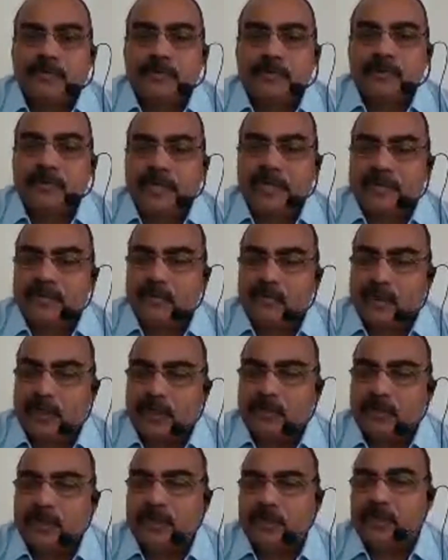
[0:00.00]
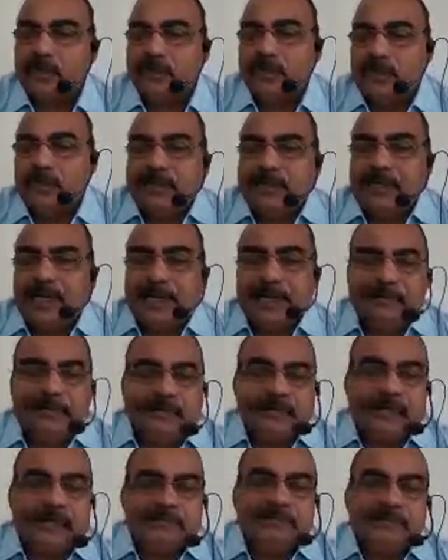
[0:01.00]
So that is one of the
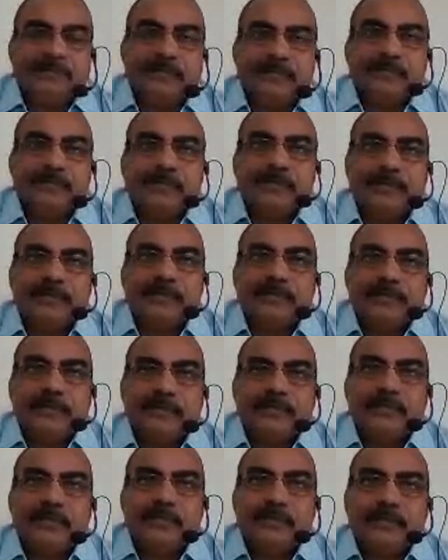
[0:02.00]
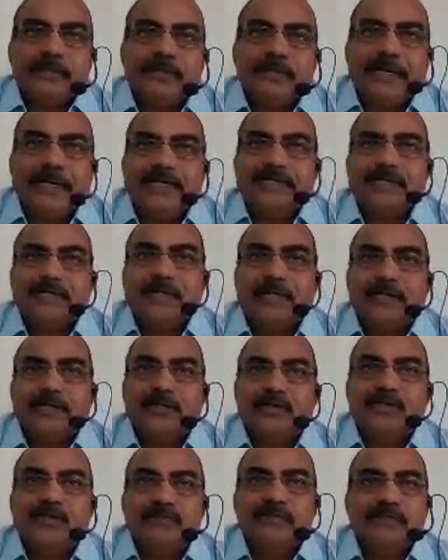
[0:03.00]
type of
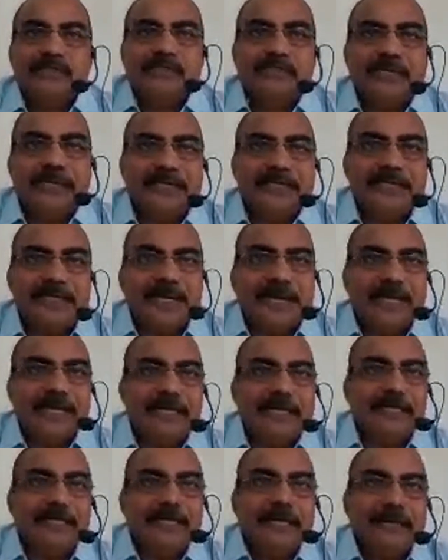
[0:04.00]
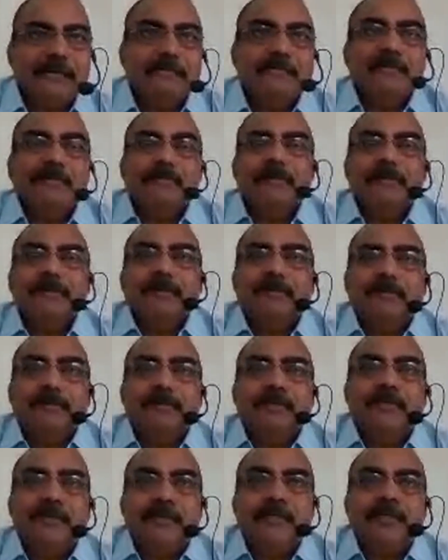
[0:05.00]
natural rope, which is an Italian hemp
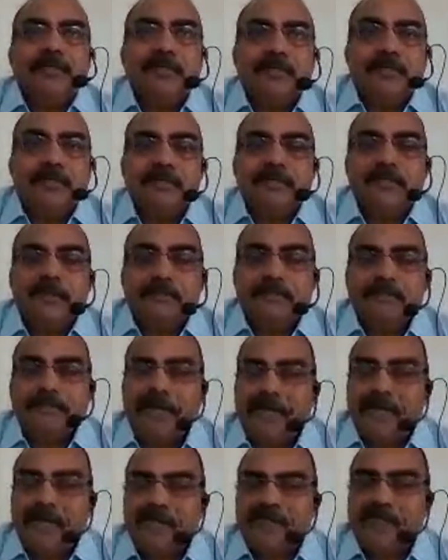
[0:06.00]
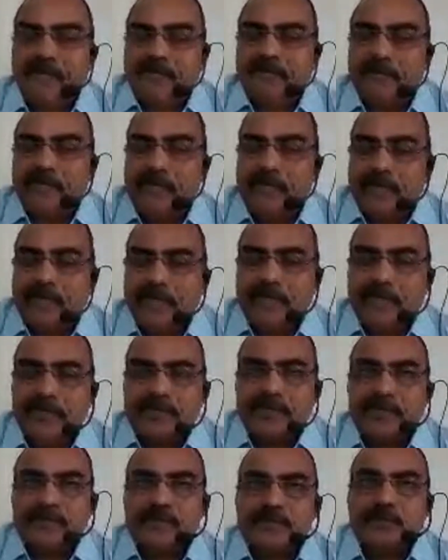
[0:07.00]
made from the
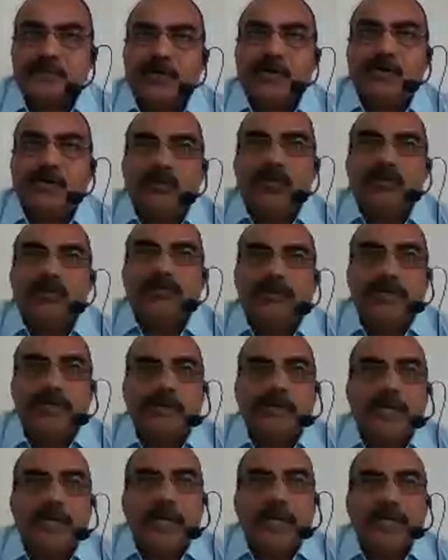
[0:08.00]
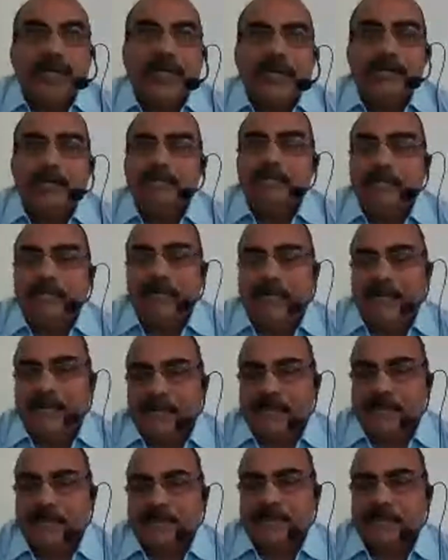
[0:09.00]
stalk of a hemp
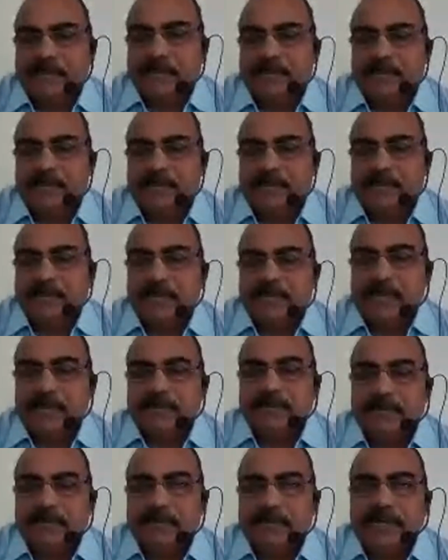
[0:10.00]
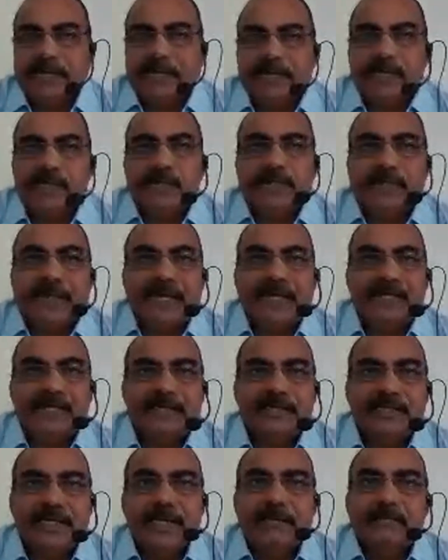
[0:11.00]
plant. The name of the plant is
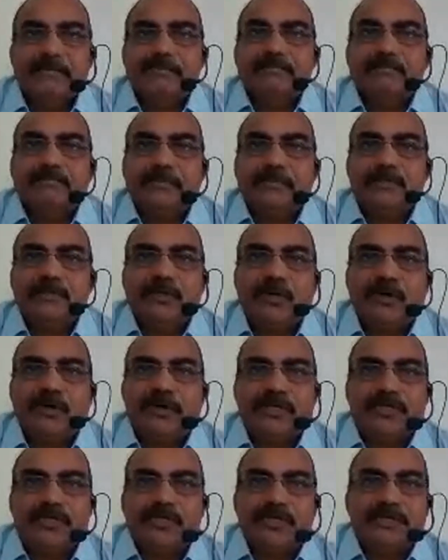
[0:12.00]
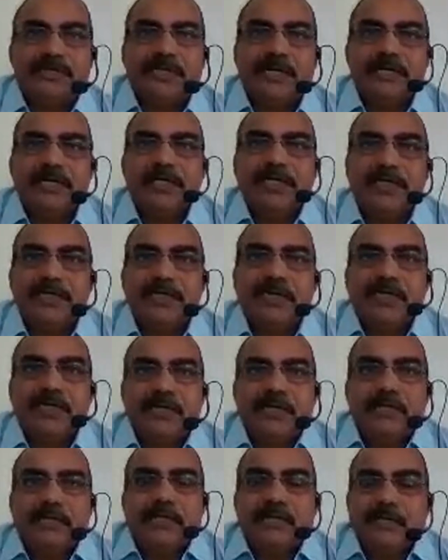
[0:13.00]
hemp. Stalk is the center
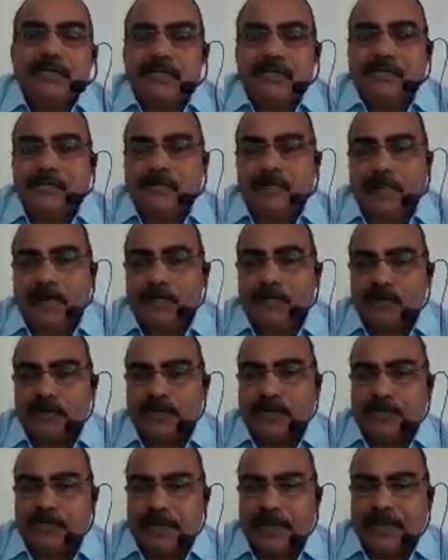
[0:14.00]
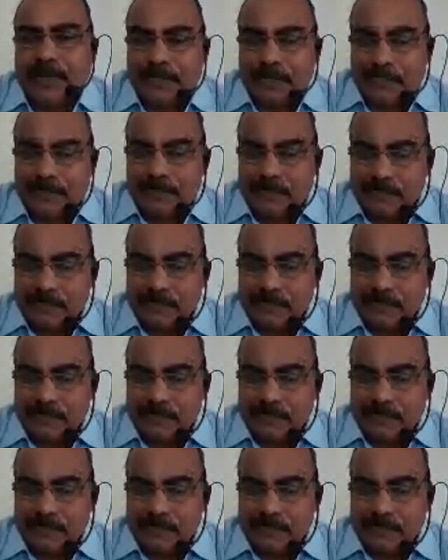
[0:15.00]
part of that plant.